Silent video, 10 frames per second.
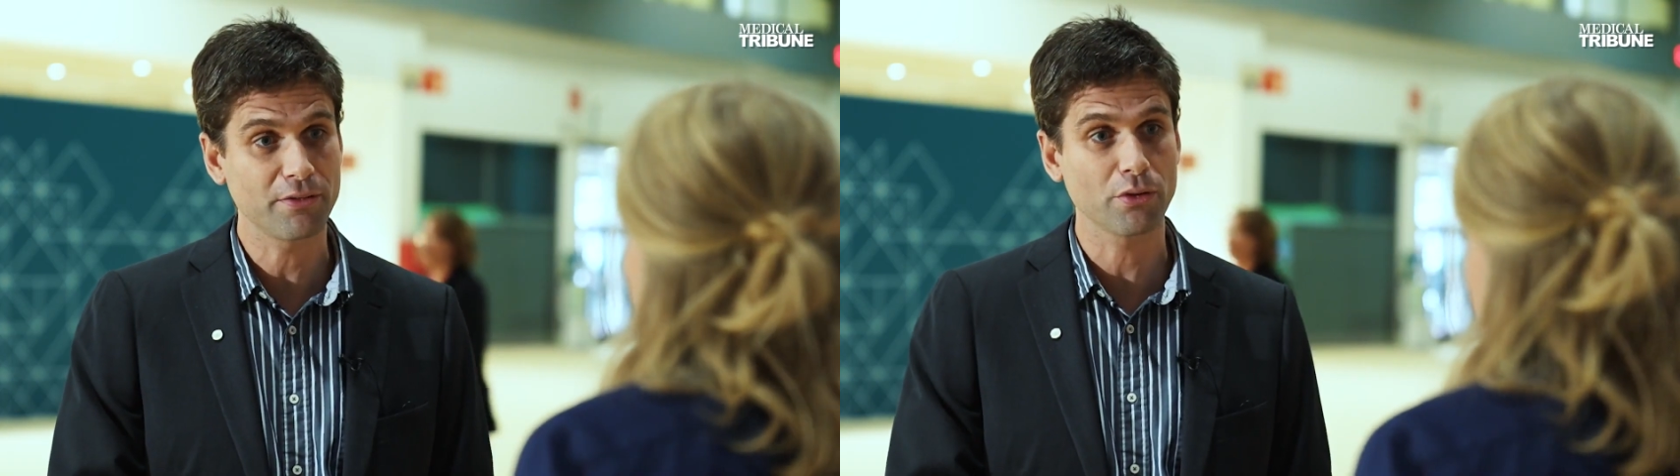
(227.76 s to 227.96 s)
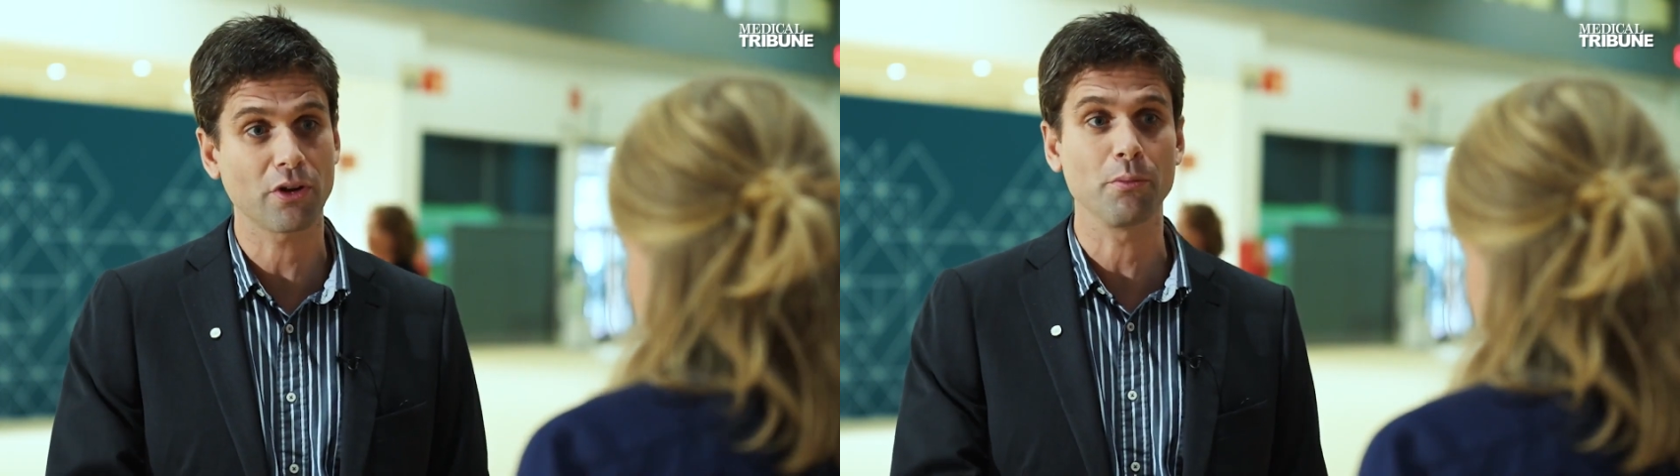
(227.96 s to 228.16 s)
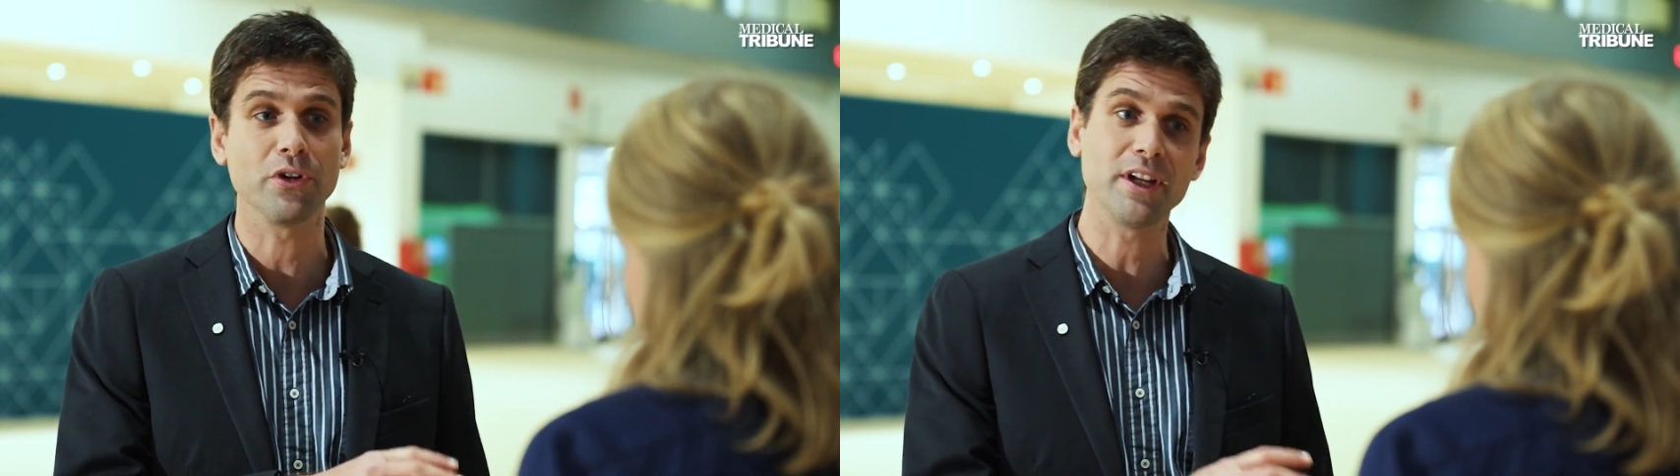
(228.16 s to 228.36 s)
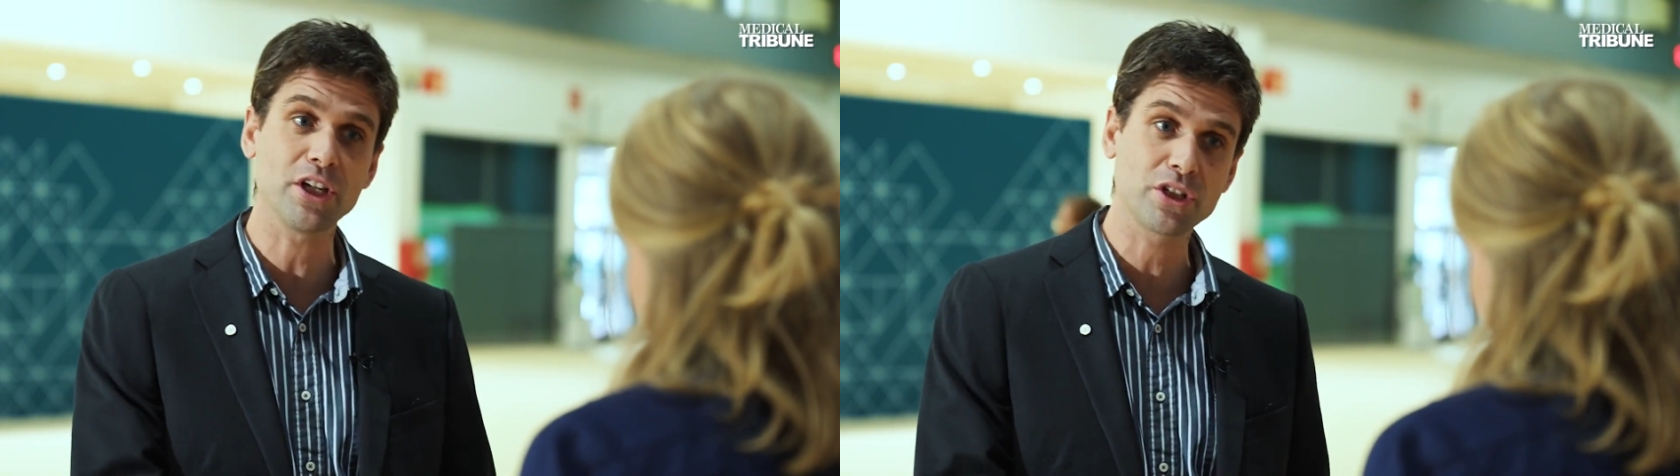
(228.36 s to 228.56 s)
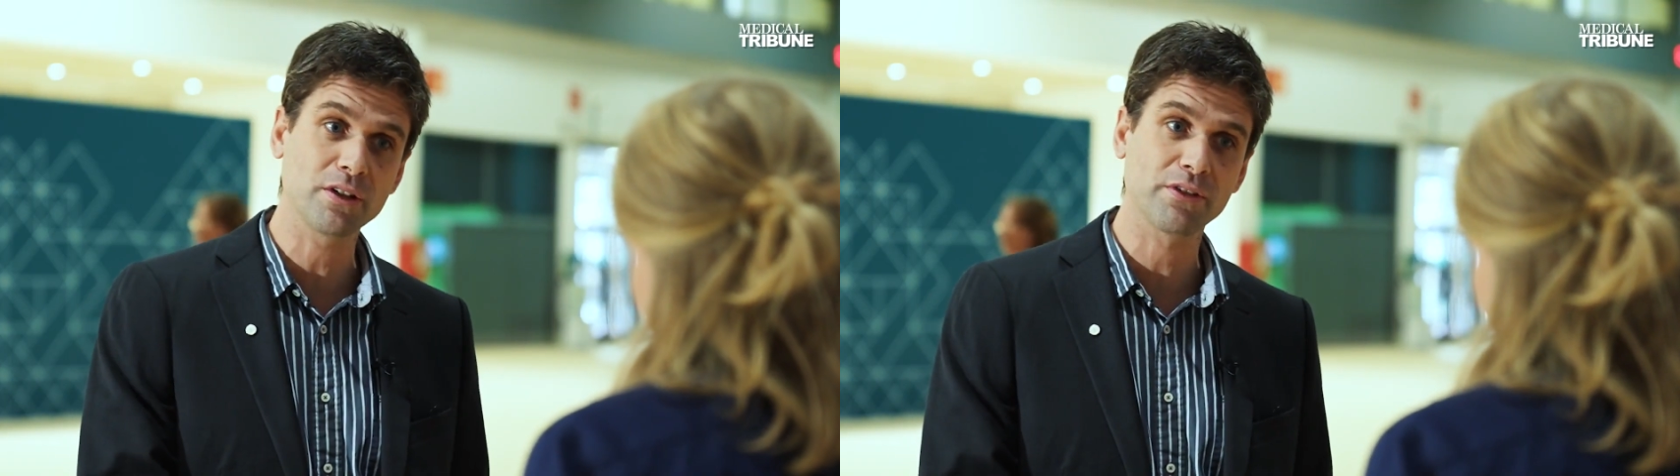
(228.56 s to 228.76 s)
Those are
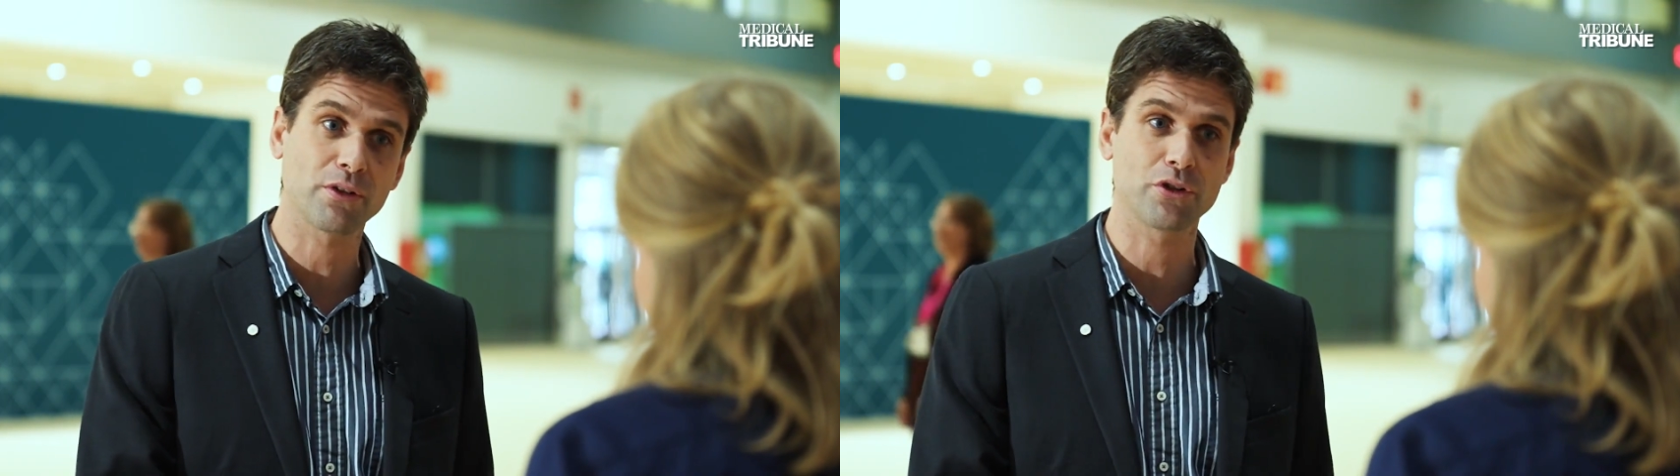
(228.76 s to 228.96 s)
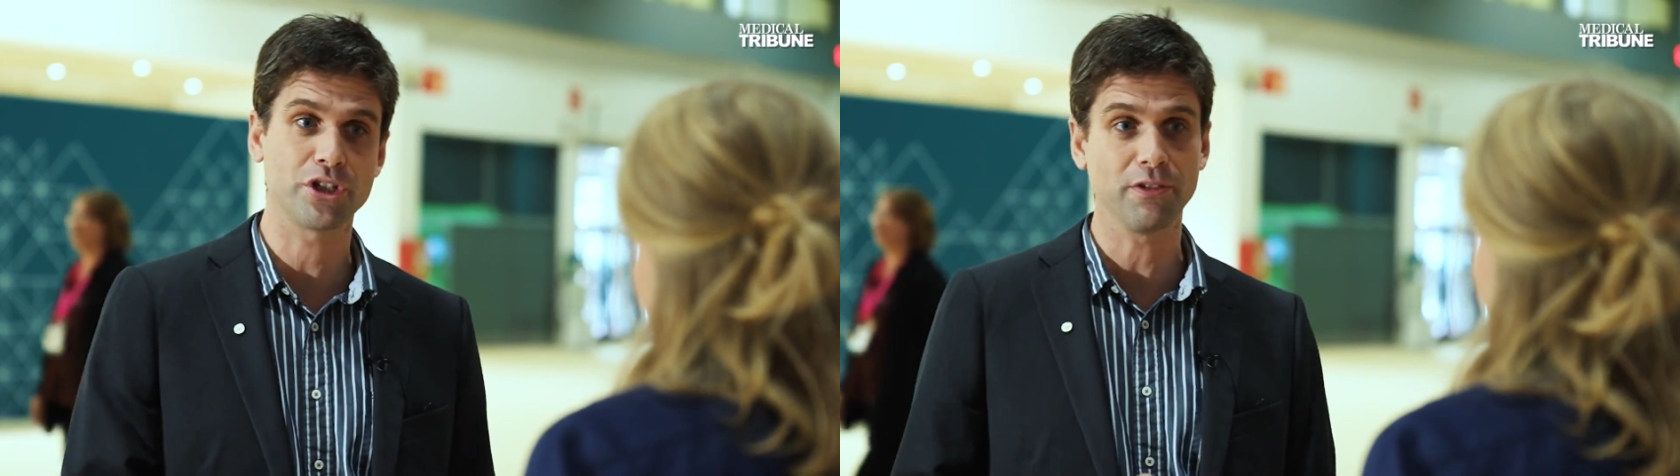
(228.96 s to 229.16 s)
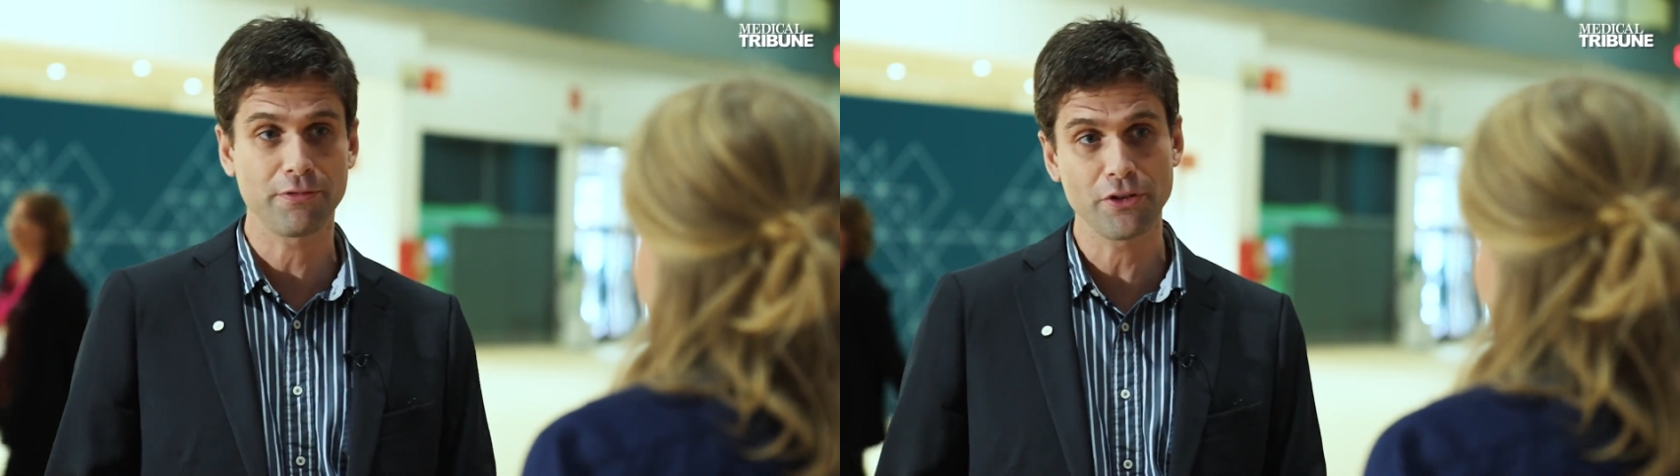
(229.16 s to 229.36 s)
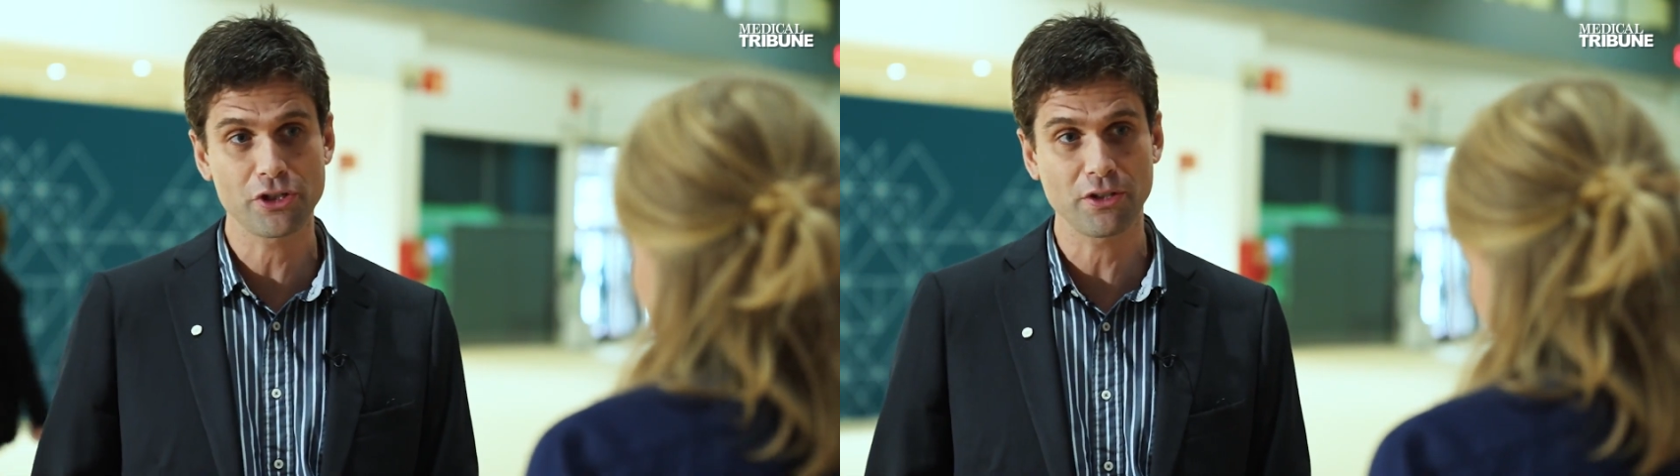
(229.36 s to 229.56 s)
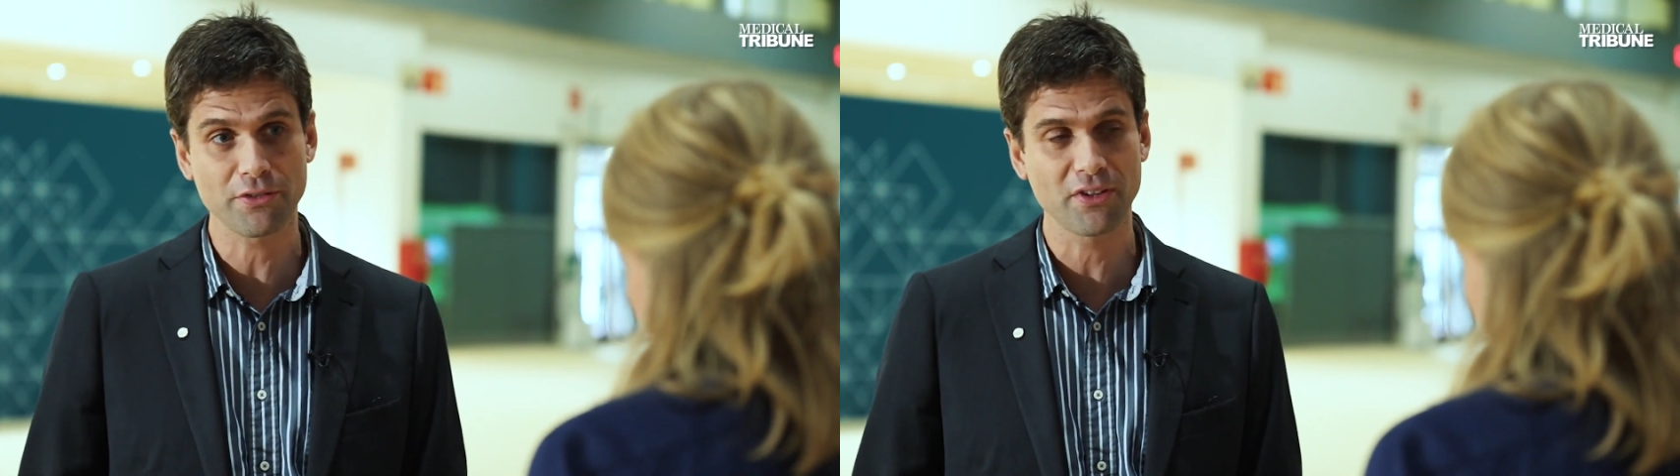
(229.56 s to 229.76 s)
mutations or gene
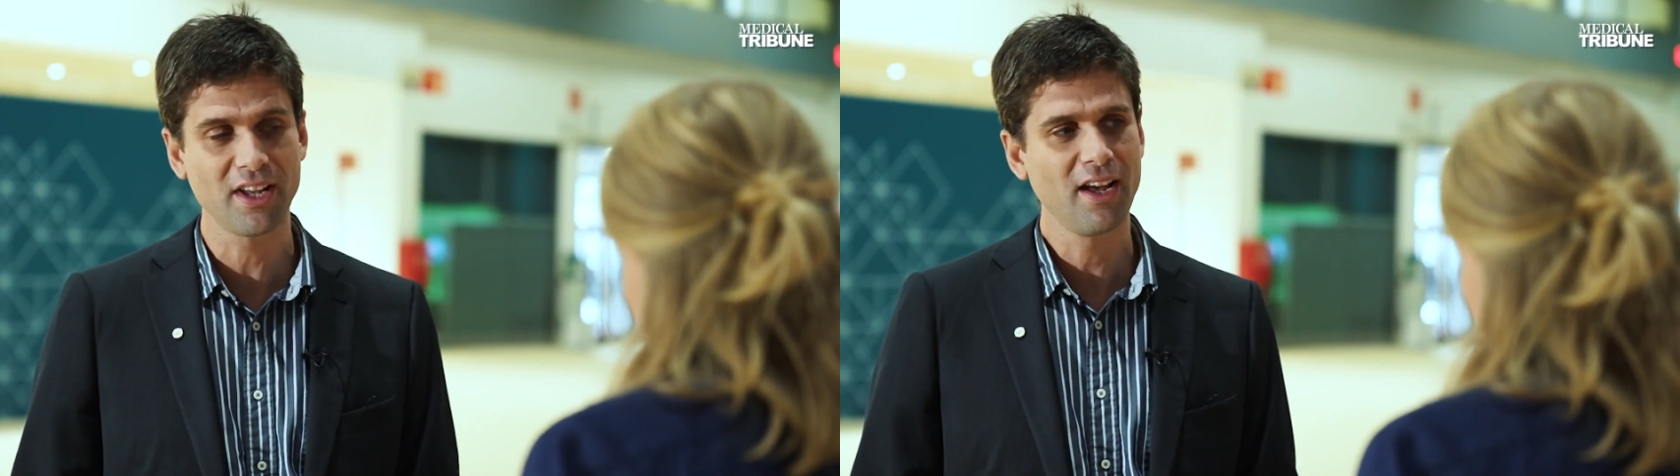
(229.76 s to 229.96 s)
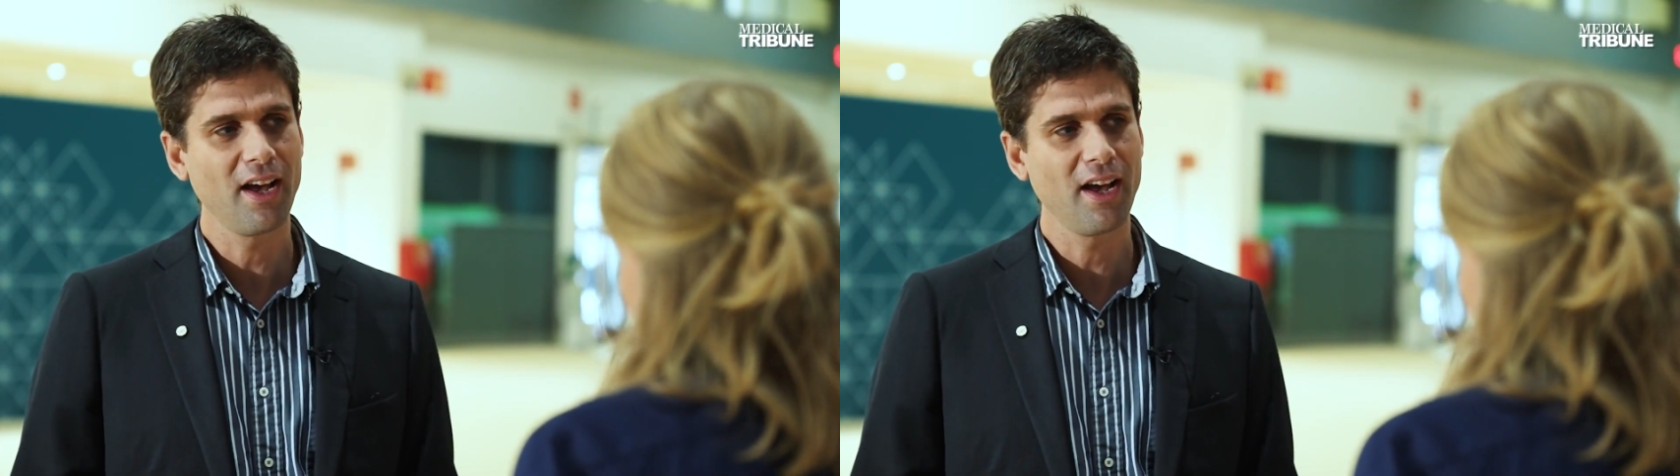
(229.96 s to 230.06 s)
fusions,